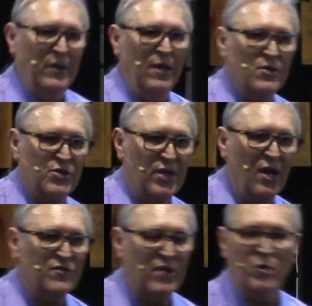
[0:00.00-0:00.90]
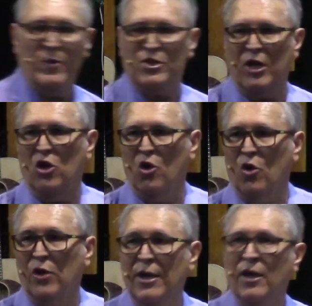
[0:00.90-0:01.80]
empty ourselves and we say,
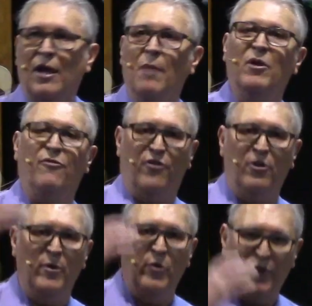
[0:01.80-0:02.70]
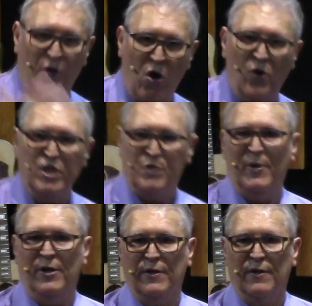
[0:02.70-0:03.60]
Lord, come and fill me with your Holy
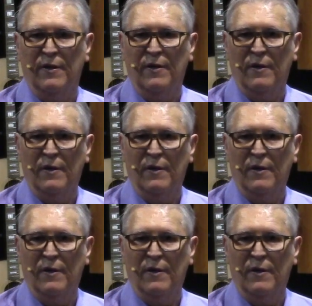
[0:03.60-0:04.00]
Spirit.